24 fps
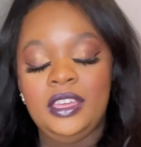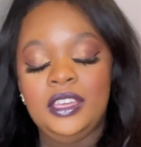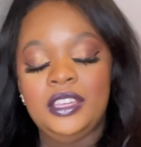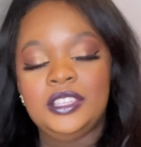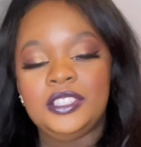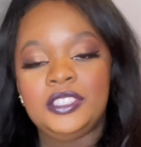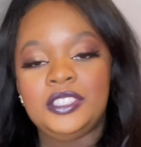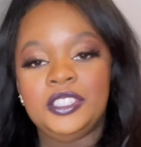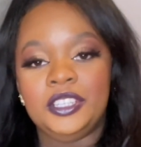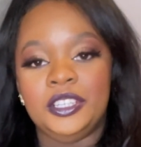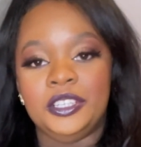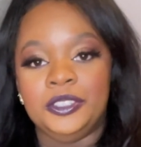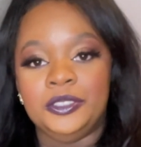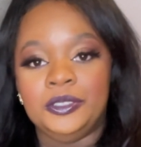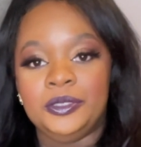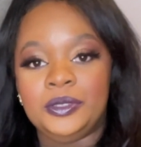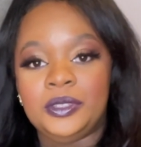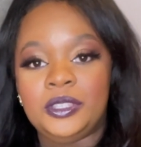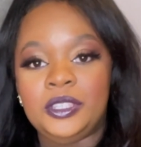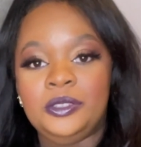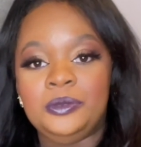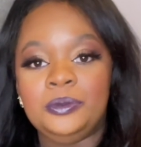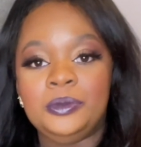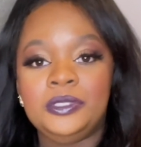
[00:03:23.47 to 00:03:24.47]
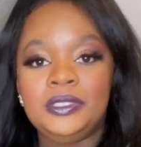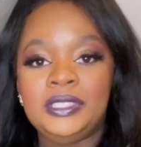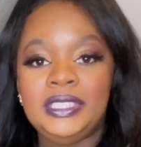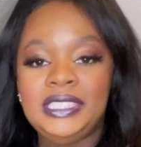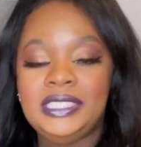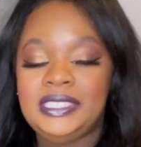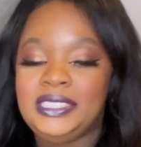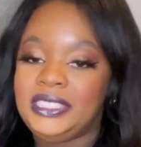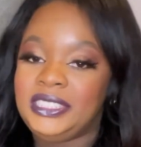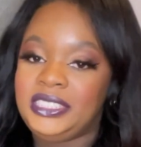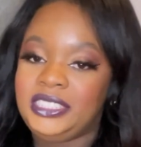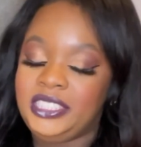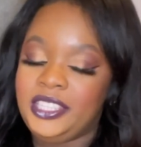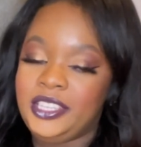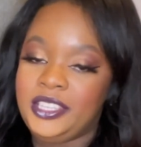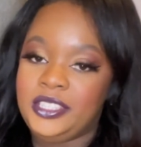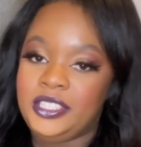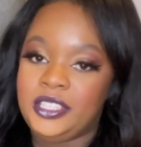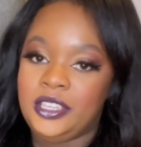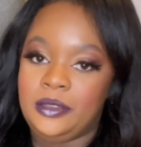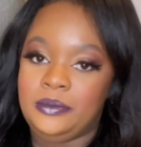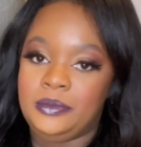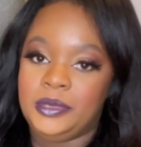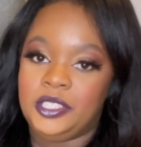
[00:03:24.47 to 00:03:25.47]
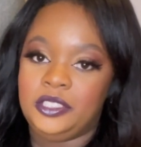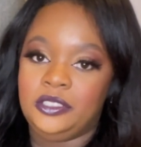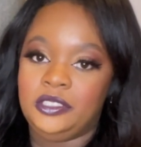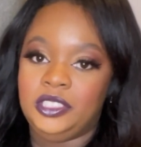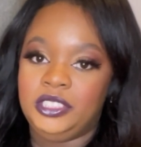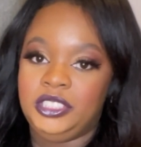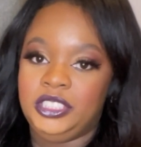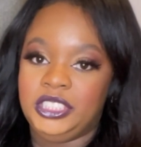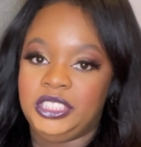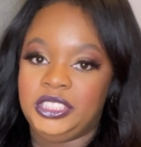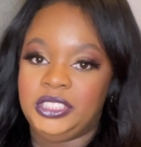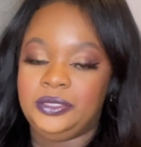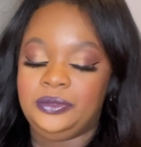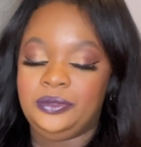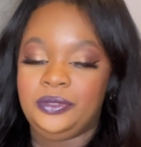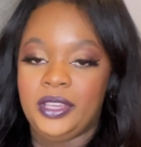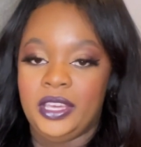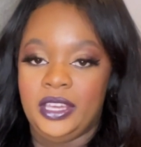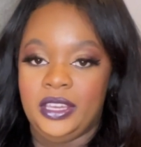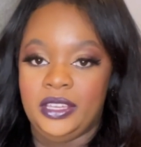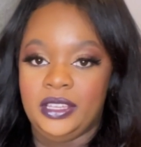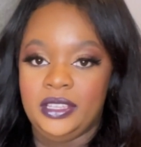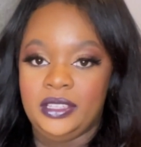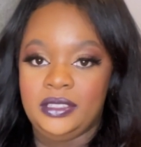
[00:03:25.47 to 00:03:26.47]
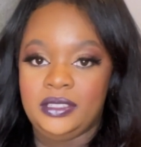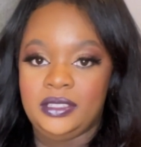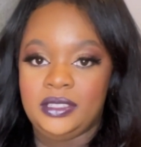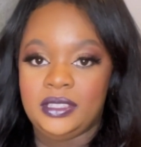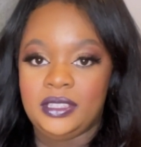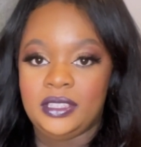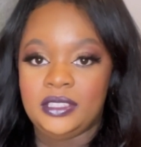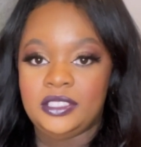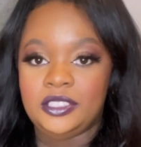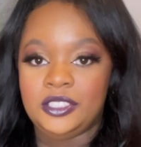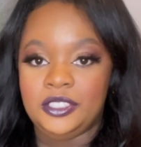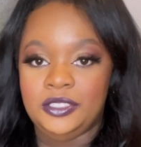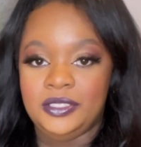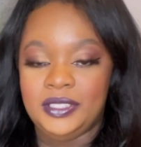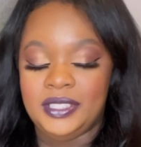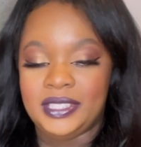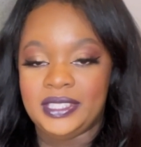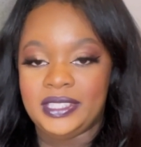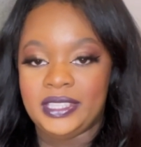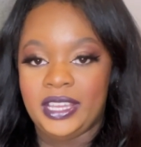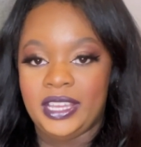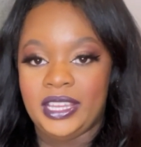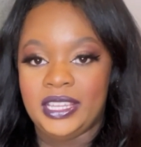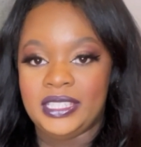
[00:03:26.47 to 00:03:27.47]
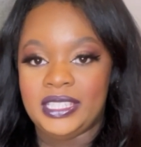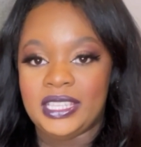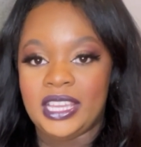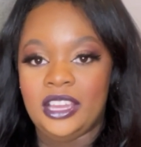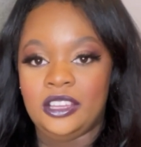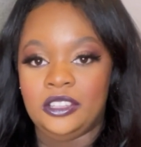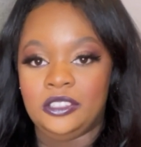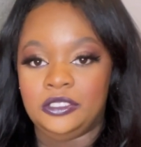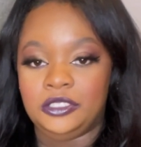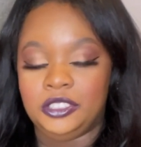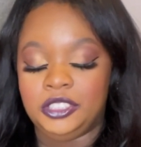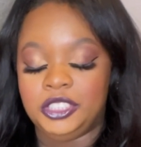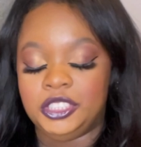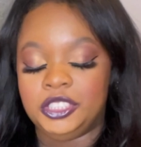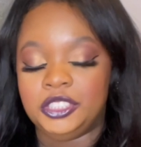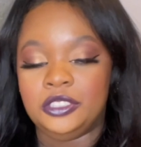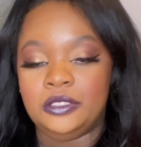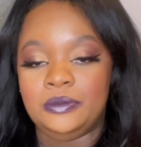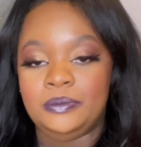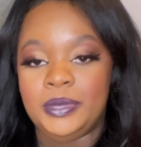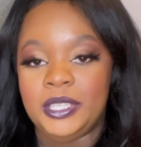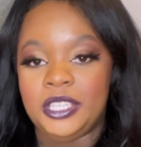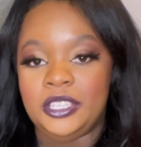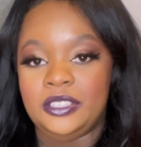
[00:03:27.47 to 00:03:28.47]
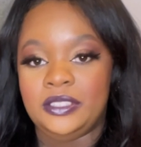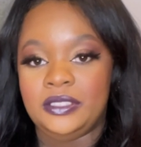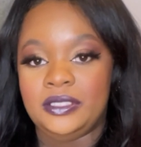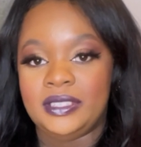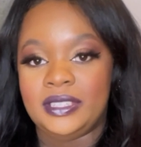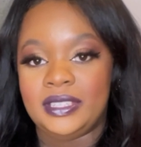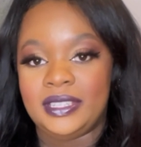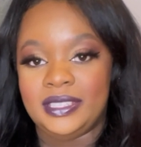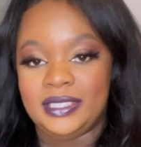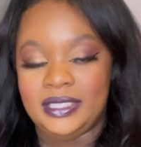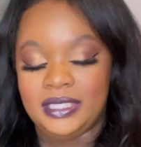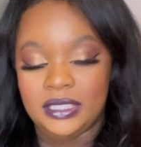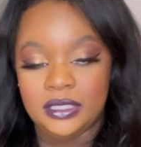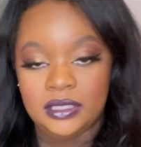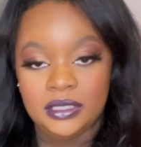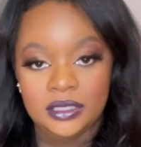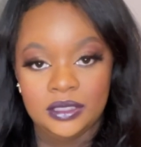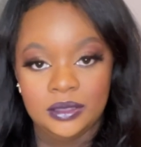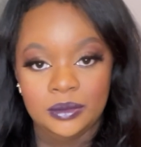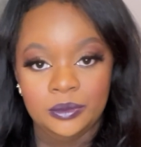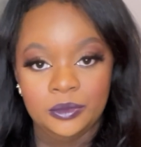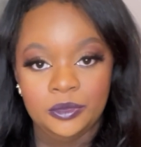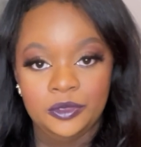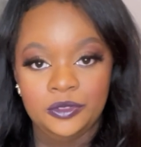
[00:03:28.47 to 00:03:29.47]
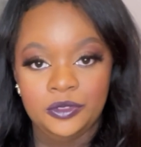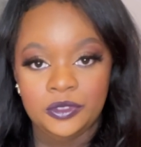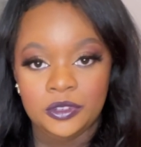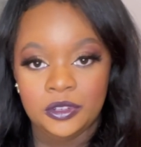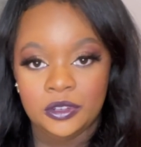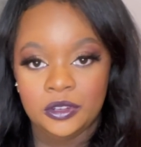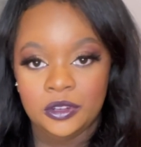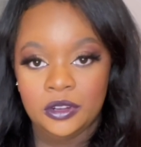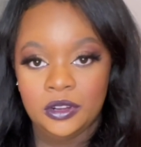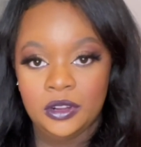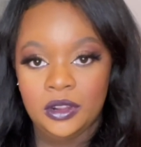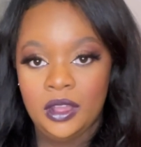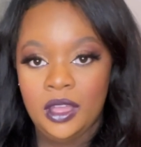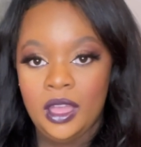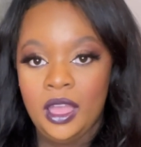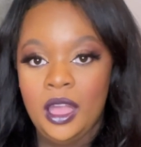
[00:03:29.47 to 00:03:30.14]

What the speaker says: So you will need to see a dermatologist first to decide how long you should be using the system for.